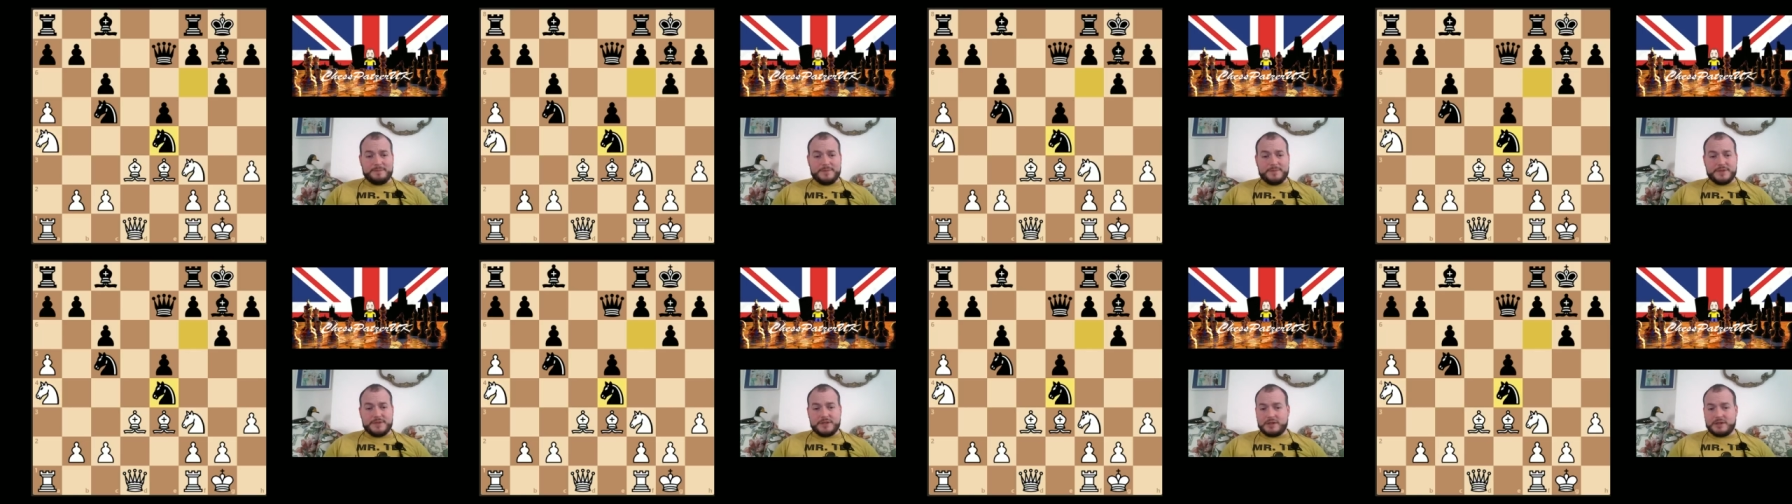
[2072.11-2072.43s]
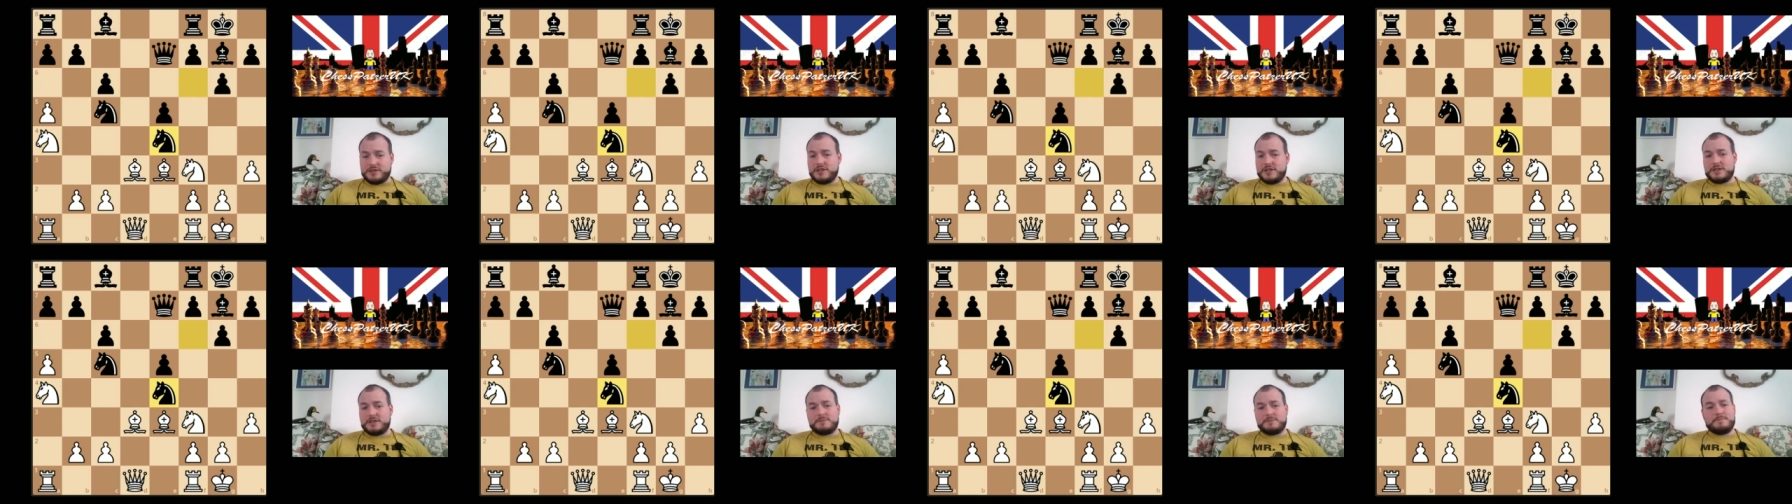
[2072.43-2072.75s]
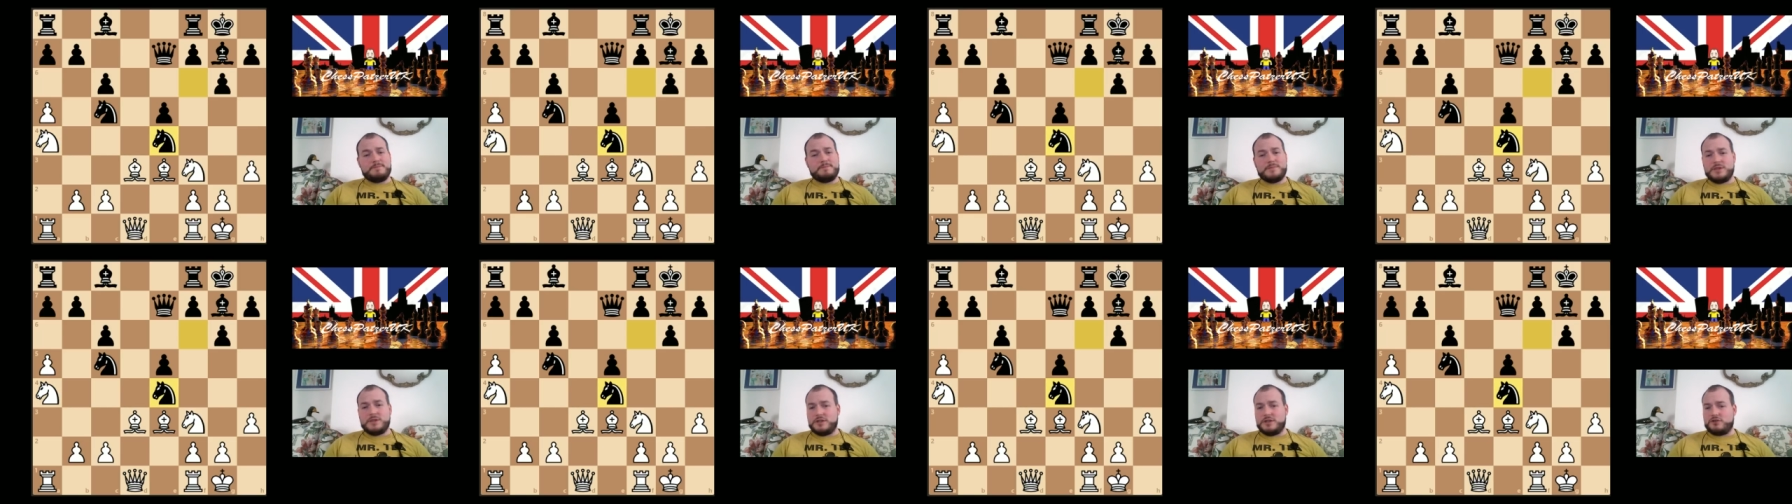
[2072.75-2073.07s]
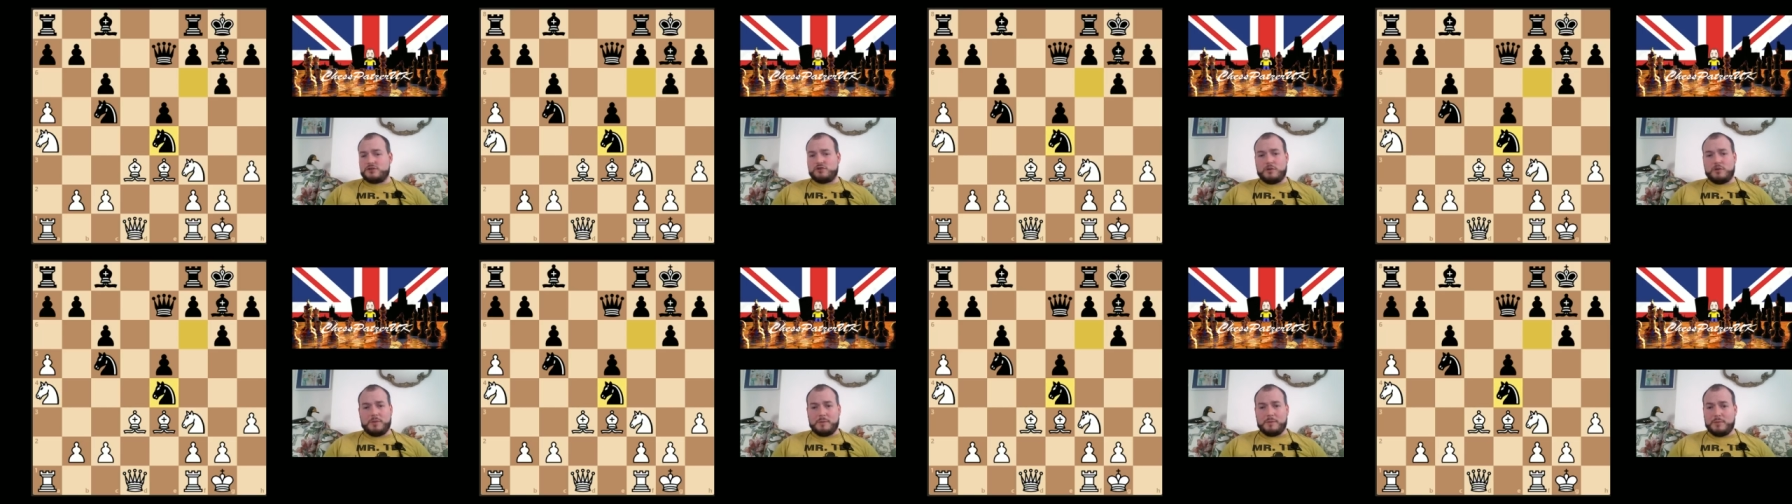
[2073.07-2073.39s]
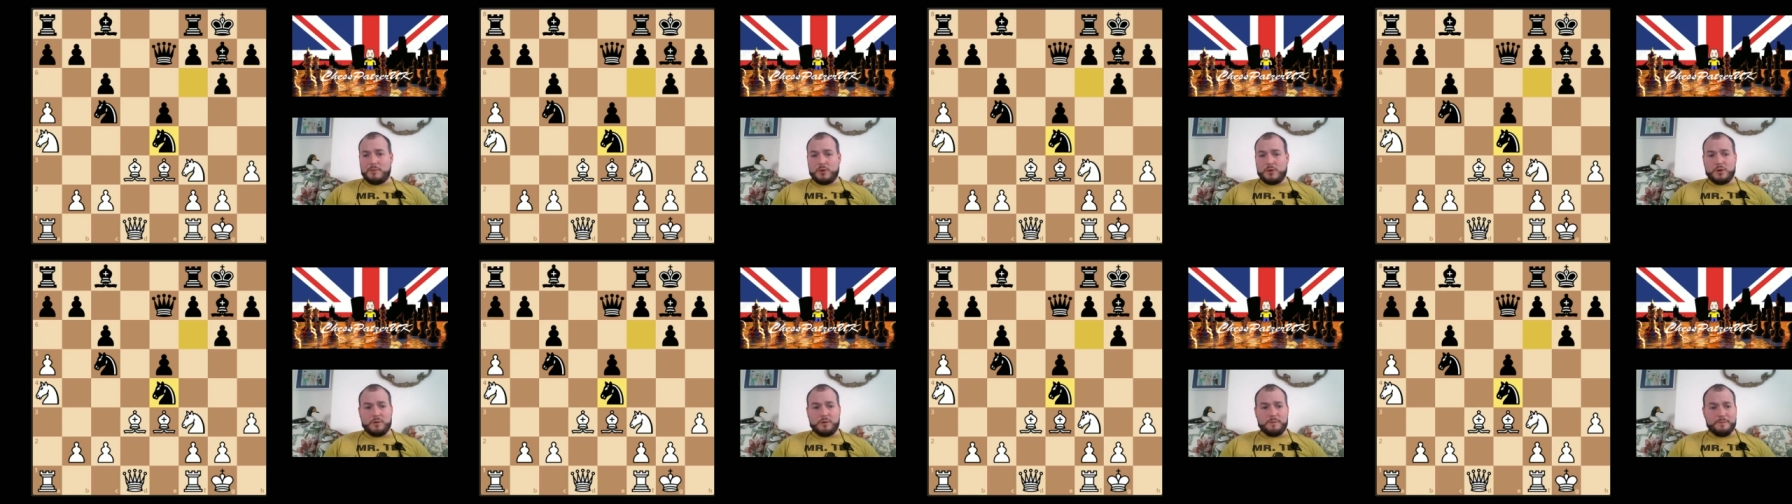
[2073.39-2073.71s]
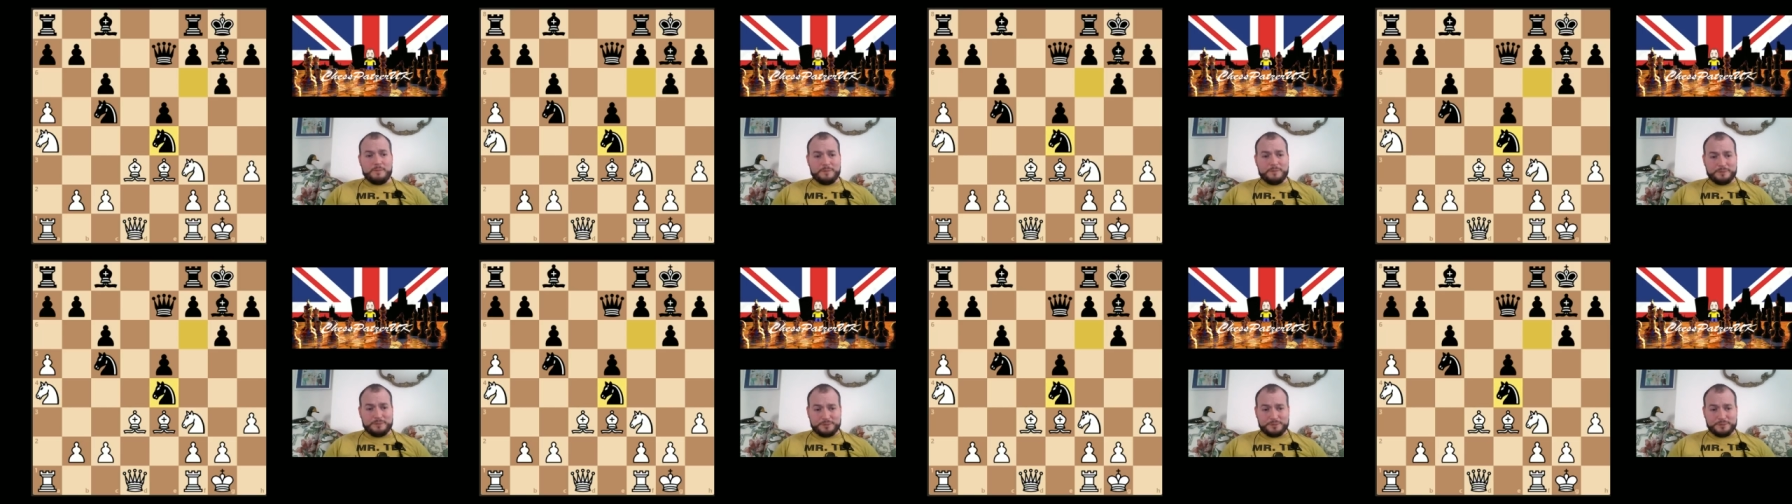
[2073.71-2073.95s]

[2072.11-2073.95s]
so I just drop a pawn.